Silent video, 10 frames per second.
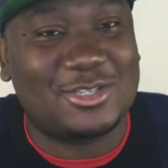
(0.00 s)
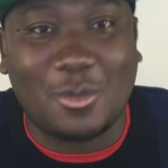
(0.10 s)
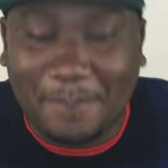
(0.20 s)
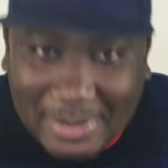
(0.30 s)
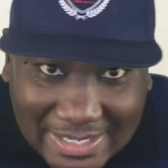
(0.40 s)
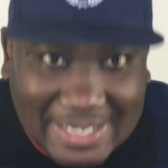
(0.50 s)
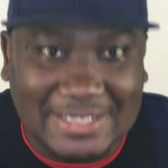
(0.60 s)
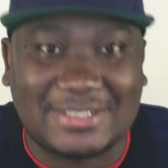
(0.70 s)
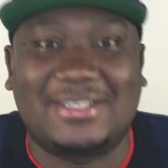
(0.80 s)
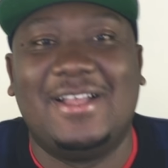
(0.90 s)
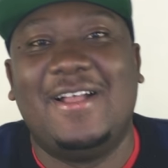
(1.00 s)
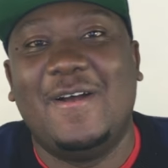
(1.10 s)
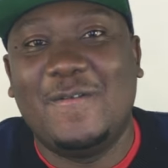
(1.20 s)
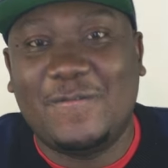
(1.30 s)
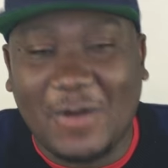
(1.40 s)
So please
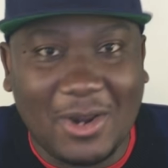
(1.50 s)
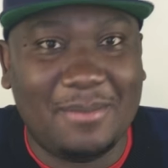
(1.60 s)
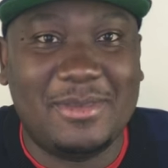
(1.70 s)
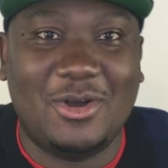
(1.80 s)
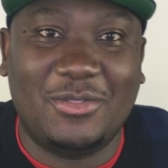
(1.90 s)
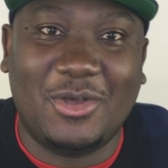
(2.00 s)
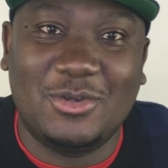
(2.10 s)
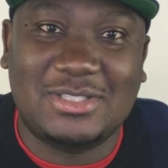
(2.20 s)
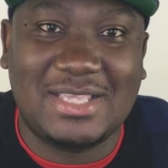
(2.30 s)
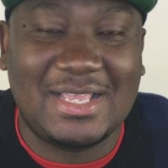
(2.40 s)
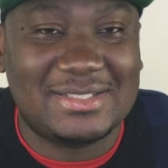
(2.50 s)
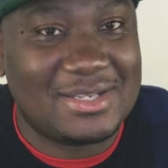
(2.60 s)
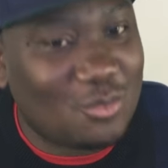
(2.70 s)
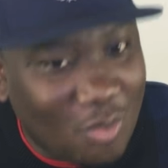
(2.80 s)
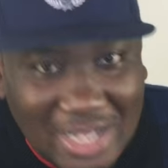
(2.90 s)
follow me on those things
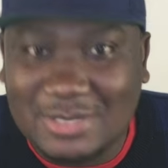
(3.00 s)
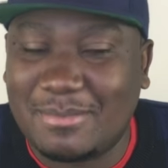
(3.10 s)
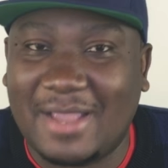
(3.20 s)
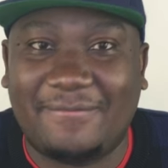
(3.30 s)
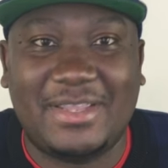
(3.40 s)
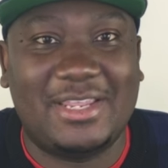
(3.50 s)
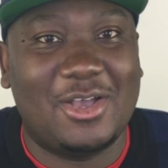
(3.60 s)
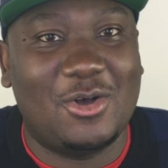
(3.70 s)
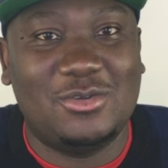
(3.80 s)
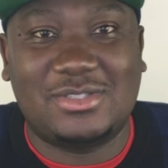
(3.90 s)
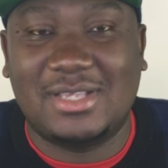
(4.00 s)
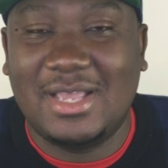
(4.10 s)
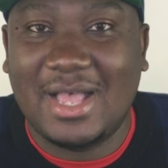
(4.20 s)
and watch my videos.